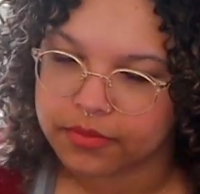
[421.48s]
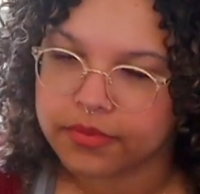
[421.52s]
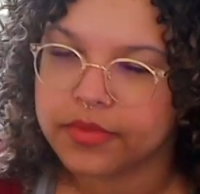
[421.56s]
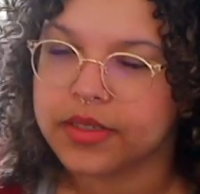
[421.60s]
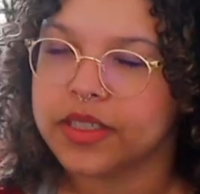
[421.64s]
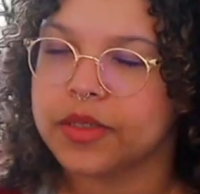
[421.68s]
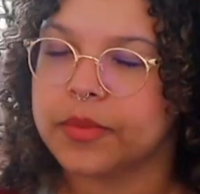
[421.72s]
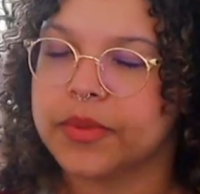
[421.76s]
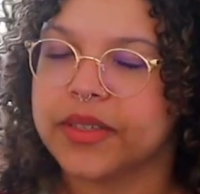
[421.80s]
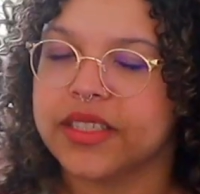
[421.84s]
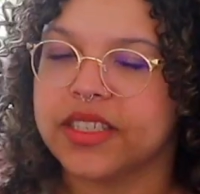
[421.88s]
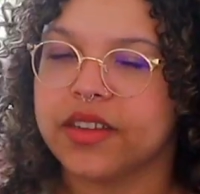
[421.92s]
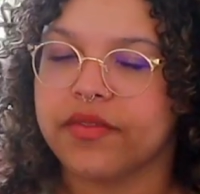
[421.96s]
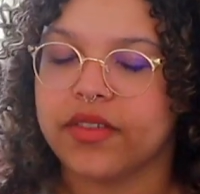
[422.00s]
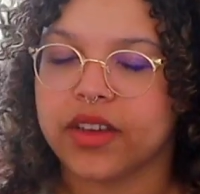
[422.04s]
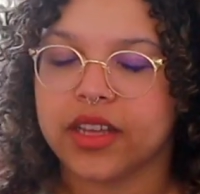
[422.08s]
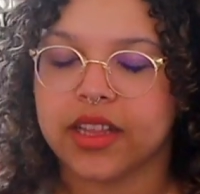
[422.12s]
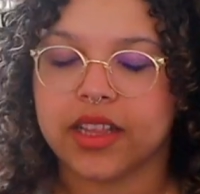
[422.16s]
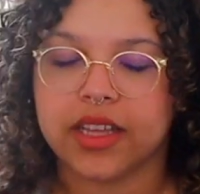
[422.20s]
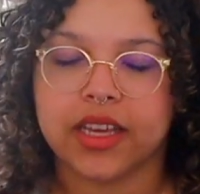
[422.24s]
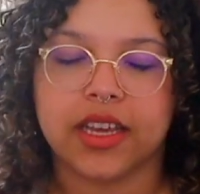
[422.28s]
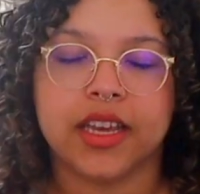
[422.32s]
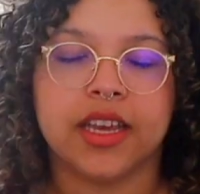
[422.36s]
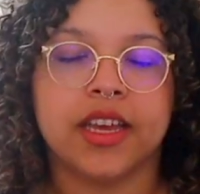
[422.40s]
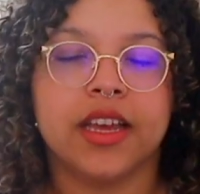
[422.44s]

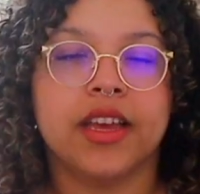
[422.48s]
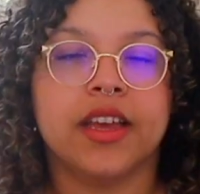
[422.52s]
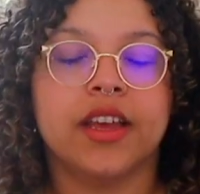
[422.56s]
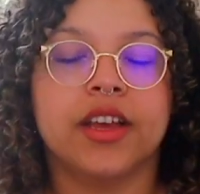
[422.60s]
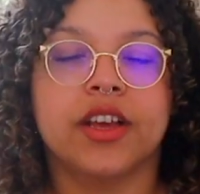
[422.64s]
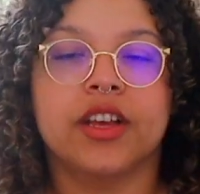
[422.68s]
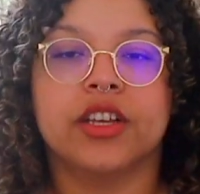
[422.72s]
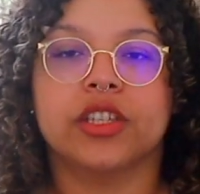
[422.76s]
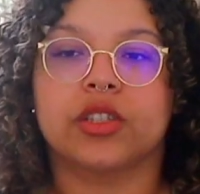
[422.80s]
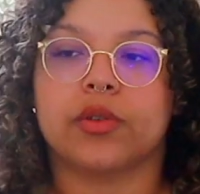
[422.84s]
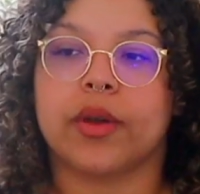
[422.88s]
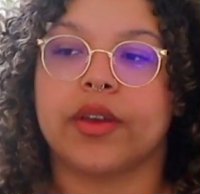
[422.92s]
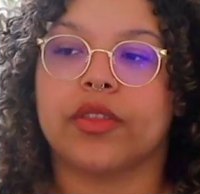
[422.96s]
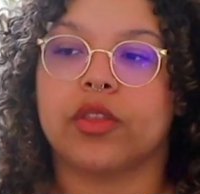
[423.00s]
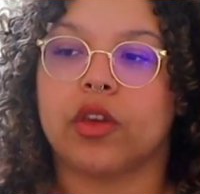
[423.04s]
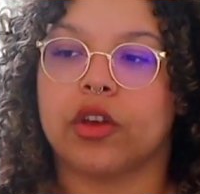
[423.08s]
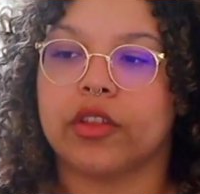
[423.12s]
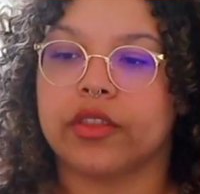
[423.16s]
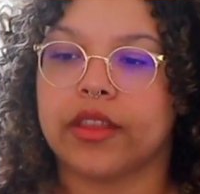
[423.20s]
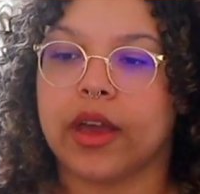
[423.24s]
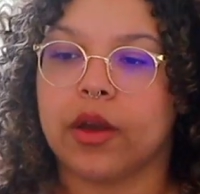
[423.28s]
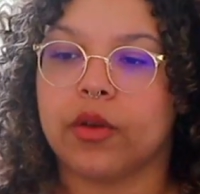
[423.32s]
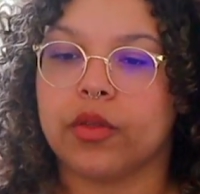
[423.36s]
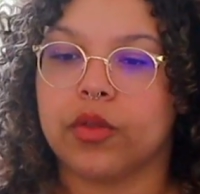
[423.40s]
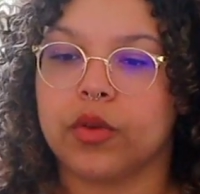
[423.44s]
specifically. So I
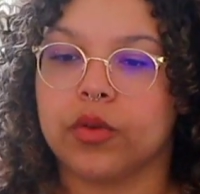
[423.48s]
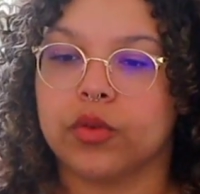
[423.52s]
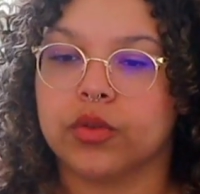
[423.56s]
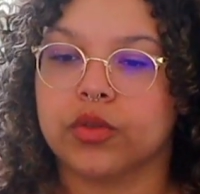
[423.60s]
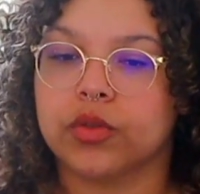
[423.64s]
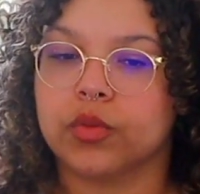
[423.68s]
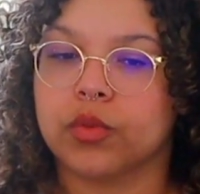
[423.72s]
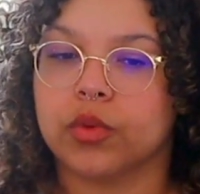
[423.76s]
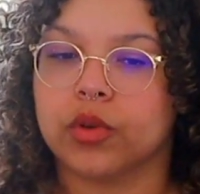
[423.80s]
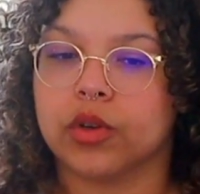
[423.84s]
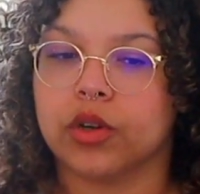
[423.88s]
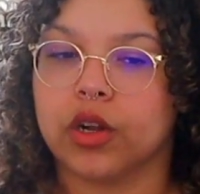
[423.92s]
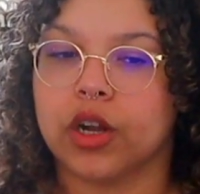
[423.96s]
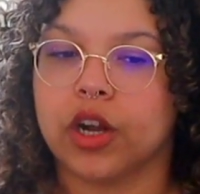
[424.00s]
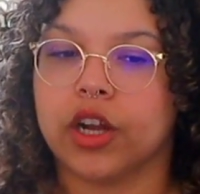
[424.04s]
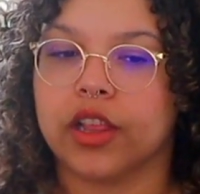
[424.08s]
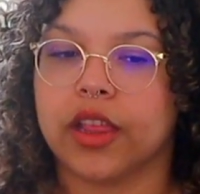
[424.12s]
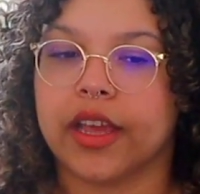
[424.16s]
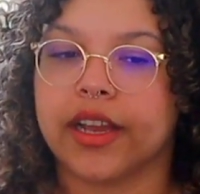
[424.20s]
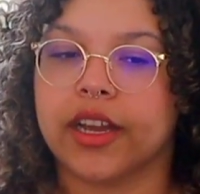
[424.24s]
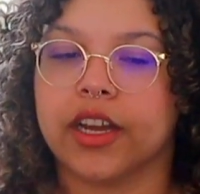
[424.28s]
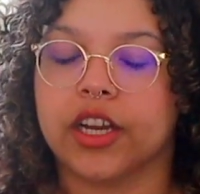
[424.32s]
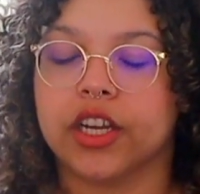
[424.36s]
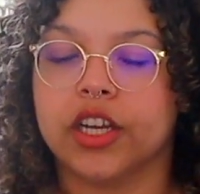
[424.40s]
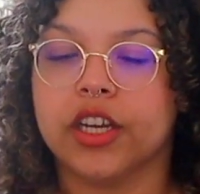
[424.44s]
thought that those are
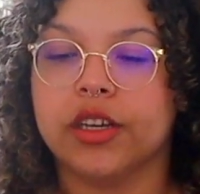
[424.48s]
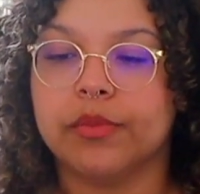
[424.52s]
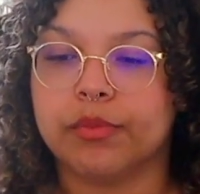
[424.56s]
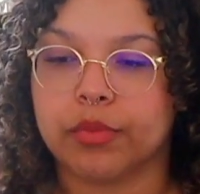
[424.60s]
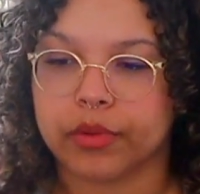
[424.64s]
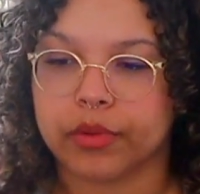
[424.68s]
like a good